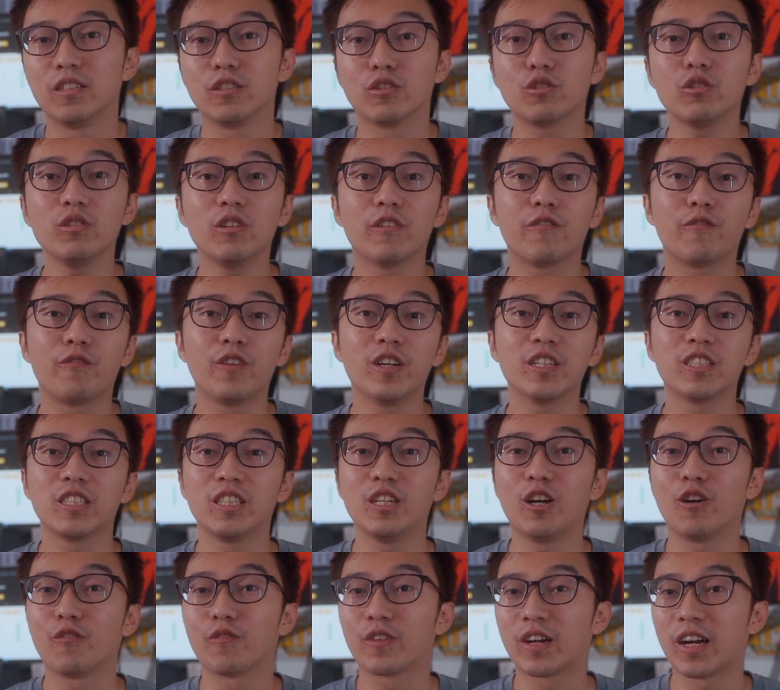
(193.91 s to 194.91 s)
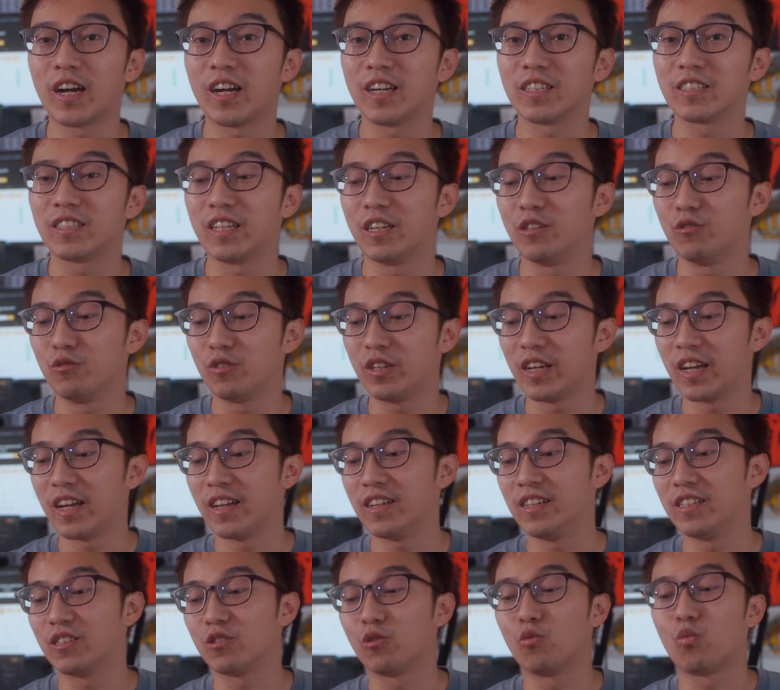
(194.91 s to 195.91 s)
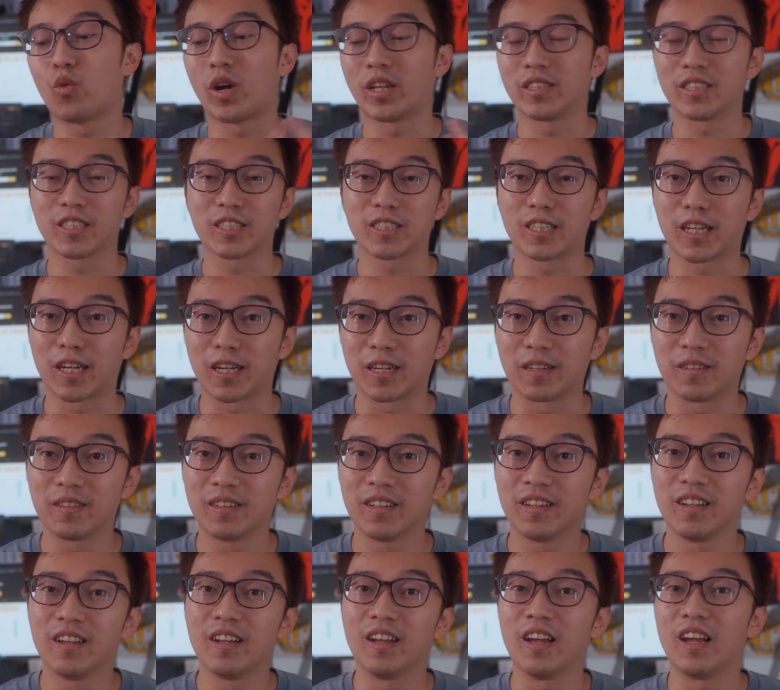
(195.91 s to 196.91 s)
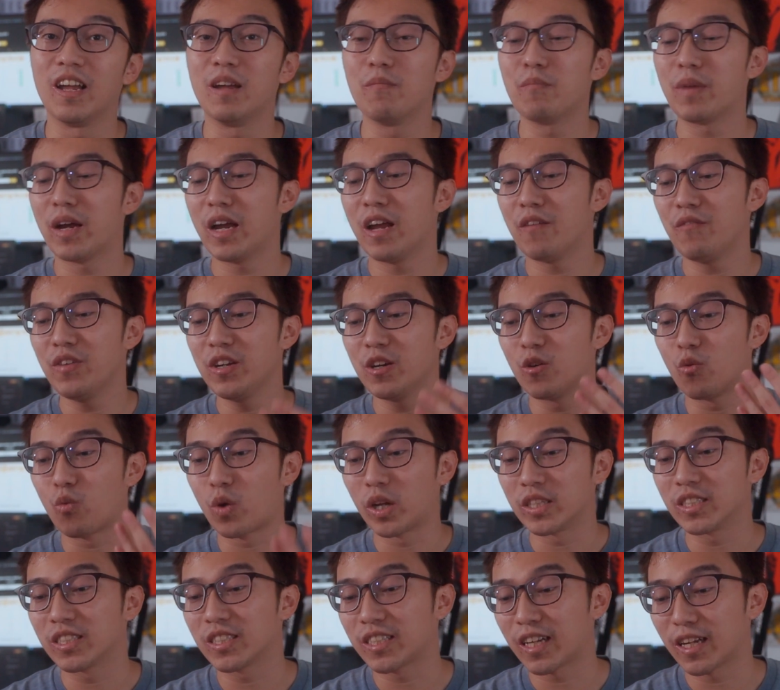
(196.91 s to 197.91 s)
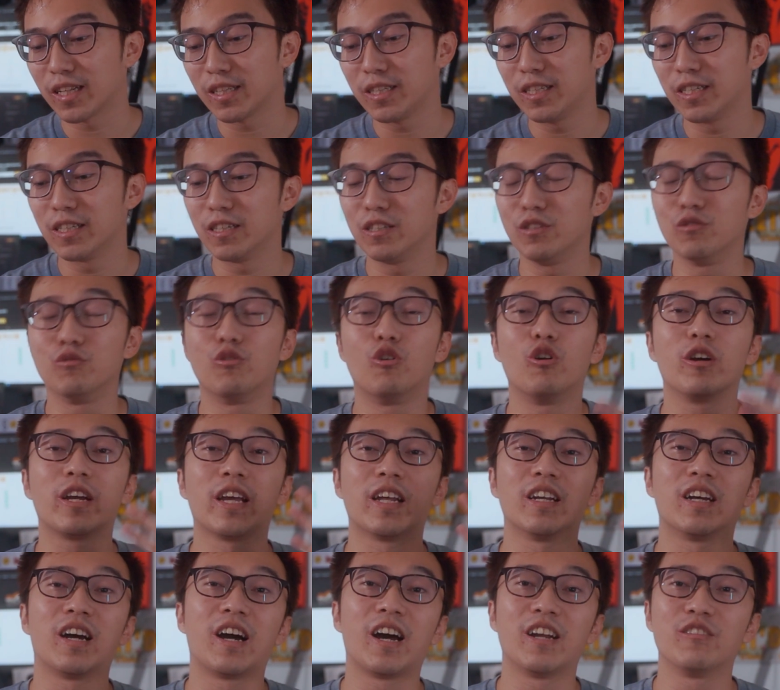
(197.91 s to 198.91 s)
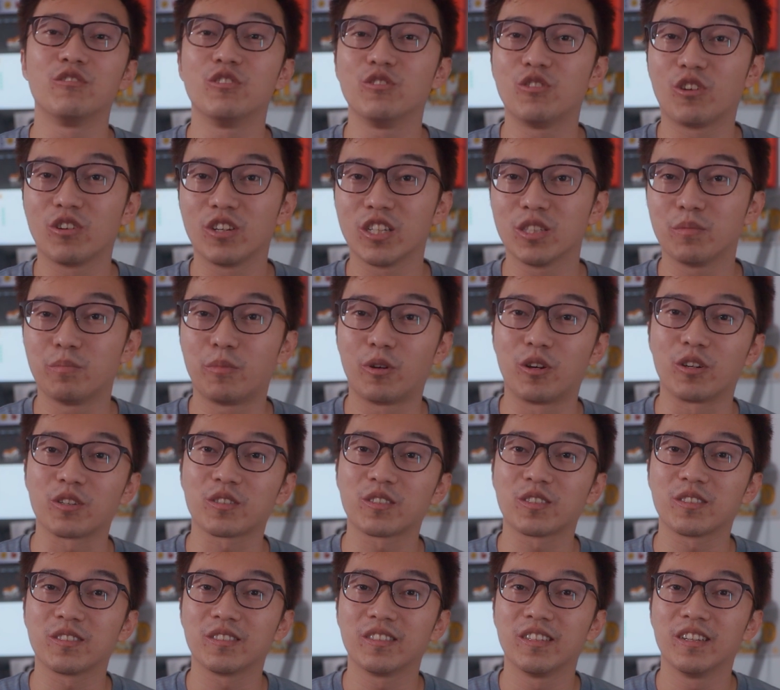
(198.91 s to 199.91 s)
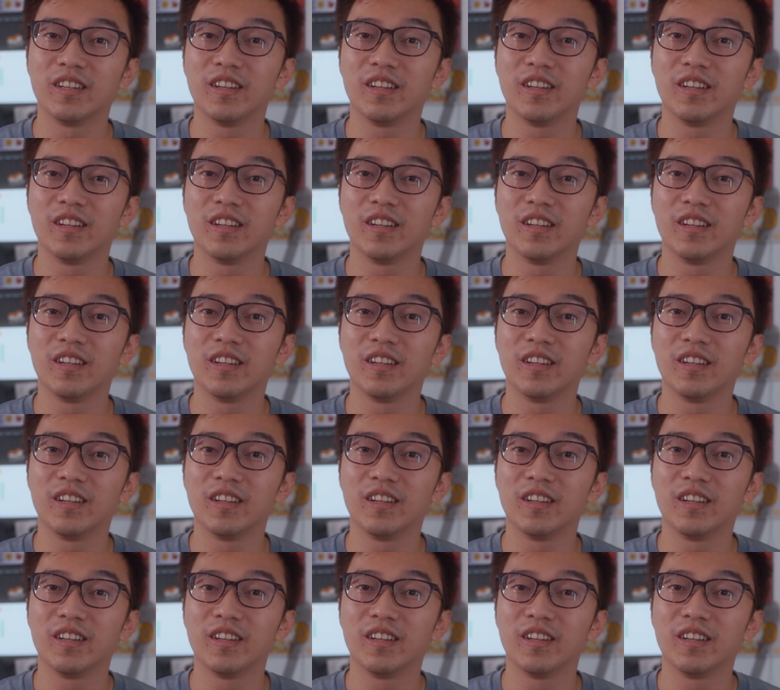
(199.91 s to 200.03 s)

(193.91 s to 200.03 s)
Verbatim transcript: So the first tier of cards that you get is 1-star, and by having a 1-star tier, you get a $100 box.